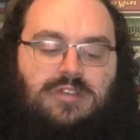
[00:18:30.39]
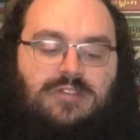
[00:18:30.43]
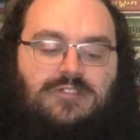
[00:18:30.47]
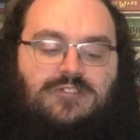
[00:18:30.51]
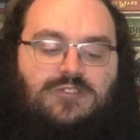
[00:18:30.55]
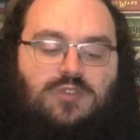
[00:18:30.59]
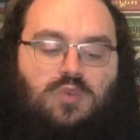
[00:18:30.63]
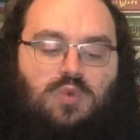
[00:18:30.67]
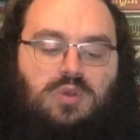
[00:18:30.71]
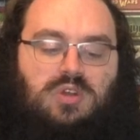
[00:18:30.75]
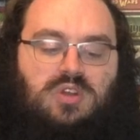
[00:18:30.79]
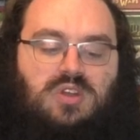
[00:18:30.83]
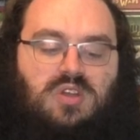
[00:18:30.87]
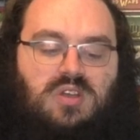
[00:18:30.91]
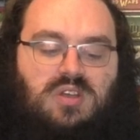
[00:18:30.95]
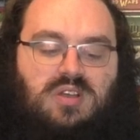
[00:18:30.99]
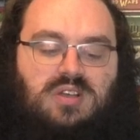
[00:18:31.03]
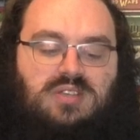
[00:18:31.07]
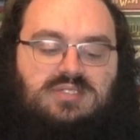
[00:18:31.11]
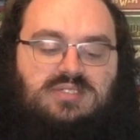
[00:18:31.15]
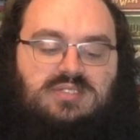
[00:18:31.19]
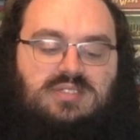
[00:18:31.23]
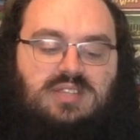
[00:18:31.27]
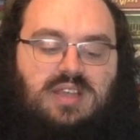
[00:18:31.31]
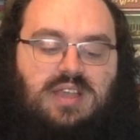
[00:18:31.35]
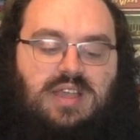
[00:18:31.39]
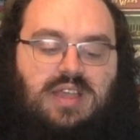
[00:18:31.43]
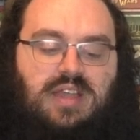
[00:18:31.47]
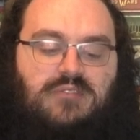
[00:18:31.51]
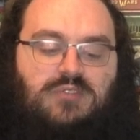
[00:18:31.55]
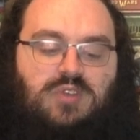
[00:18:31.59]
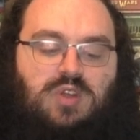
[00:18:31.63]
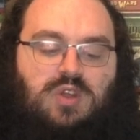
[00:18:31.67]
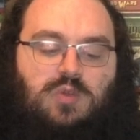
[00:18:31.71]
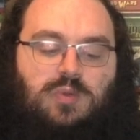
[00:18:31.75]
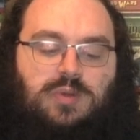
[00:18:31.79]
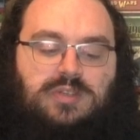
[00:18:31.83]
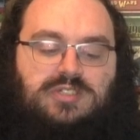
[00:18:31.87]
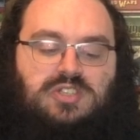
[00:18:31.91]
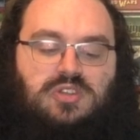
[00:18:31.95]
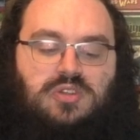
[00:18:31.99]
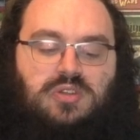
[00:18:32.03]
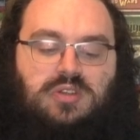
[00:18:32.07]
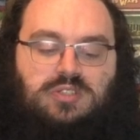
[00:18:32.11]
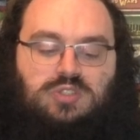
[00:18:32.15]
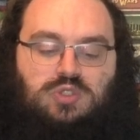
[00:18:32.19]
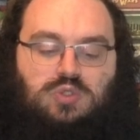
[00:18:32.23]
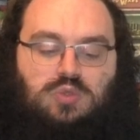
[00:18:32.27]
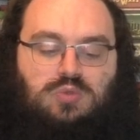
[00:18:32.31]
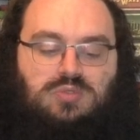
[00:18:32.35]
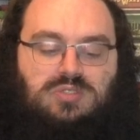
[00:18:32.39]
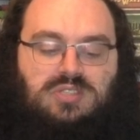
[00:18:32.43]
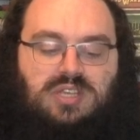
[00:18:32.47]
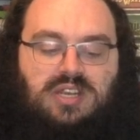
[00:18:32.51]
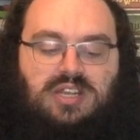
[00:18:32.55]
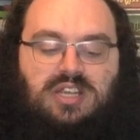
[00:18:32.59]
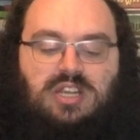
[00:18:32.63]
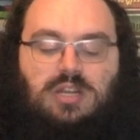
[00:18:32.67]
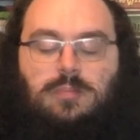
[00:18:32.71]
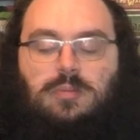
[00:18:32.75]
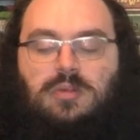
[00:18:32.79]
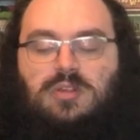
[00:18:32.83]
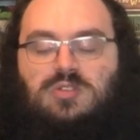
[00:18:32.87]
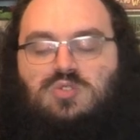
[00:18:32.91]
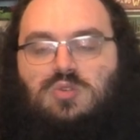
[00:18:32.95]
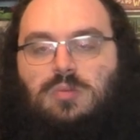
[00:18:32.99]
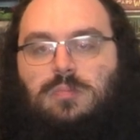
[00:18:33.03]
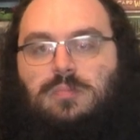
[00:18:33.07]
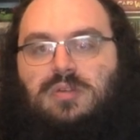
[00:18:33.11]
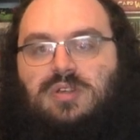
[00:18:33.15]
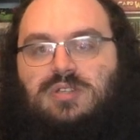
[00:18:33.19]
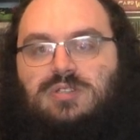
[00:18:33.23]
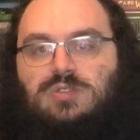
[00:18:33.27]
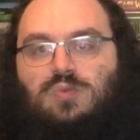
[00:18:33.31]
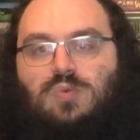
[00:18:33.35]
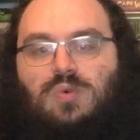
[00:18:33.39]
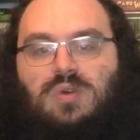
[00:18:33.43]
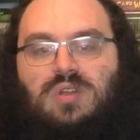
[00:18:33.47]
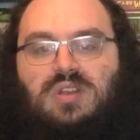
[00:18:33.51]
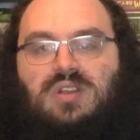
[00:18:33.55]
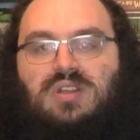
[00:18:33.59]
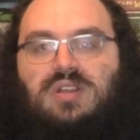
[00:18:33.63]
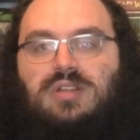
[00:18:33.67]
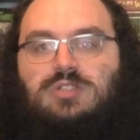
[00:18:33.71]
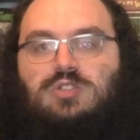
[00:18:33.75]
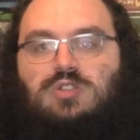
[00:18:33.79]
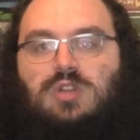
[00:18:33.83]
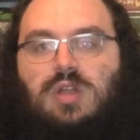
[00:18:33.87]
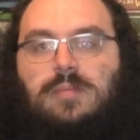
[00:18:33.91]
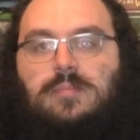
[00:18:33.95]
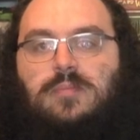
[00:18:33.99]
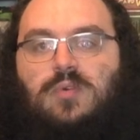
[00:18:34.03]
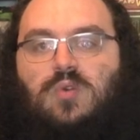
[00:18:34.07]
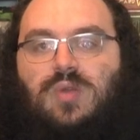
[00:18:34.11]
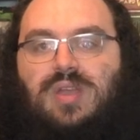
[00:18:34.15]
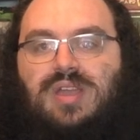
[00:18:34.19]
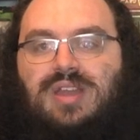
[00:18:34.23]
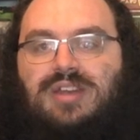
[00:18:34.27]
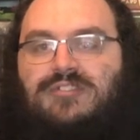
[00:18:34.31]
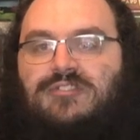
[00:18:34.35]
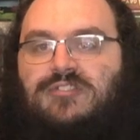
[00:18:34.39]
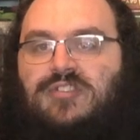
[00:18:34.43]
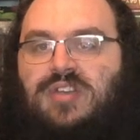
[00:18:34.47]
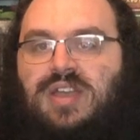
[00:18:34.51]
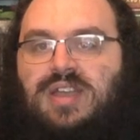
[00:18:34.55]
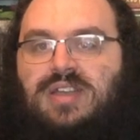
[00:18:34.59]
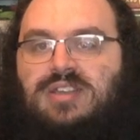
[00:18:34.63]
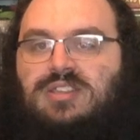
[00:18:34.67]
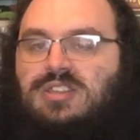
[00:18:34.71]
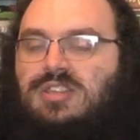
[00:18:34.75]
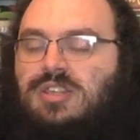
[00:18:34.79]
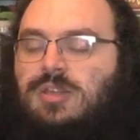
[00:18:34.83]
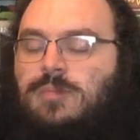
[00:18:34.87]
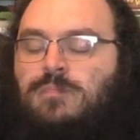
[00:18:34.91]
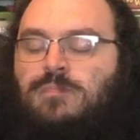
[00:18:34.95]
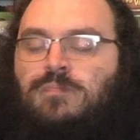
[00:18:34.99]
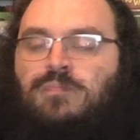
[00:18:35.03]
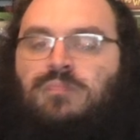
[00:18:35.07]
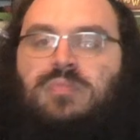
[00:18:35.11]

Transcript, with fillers: Four cost. Every creature you control is going to get a plus one plus one trample infect.